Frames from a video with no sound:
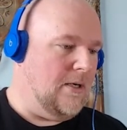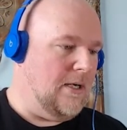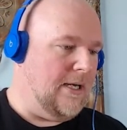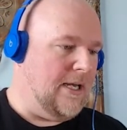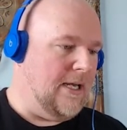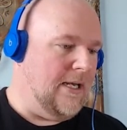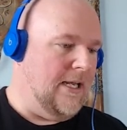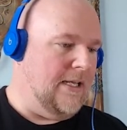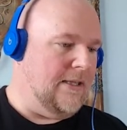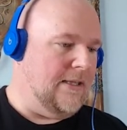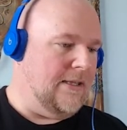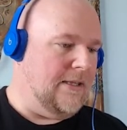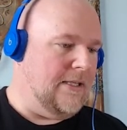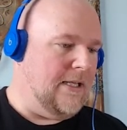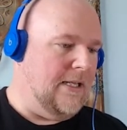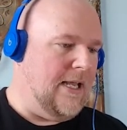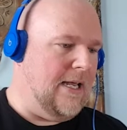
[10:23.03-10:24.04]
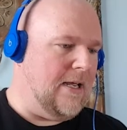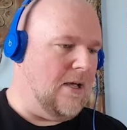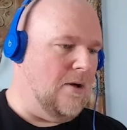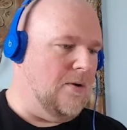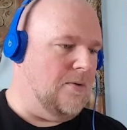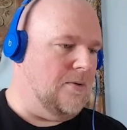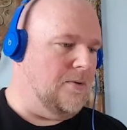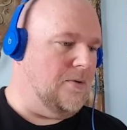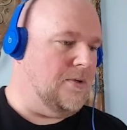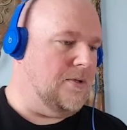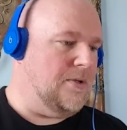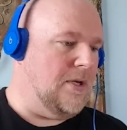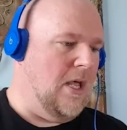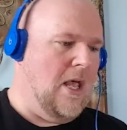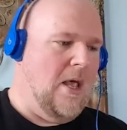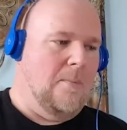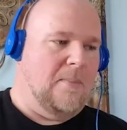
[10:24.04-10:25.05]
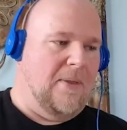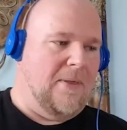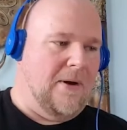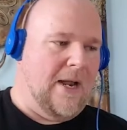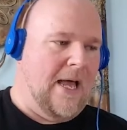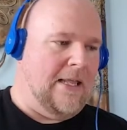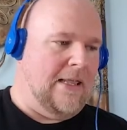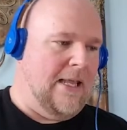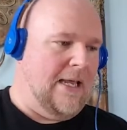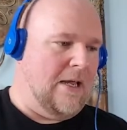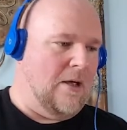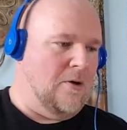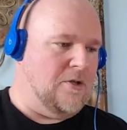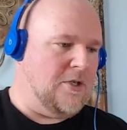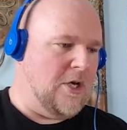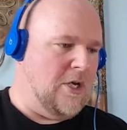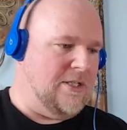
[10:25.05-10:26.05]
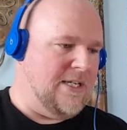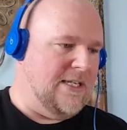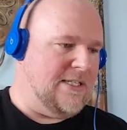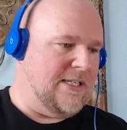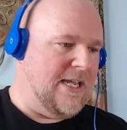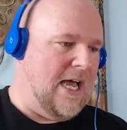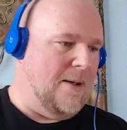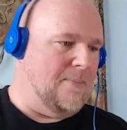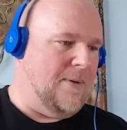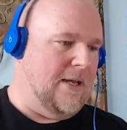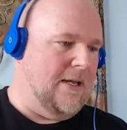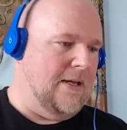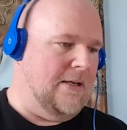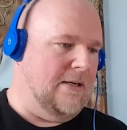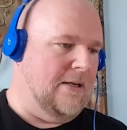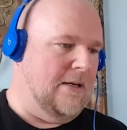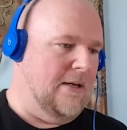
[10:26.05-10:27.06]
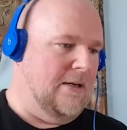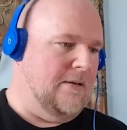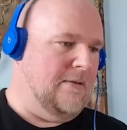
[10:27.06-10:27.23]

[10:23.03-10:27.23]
I can eat the Legos. But they're not Legos, because that's copywritten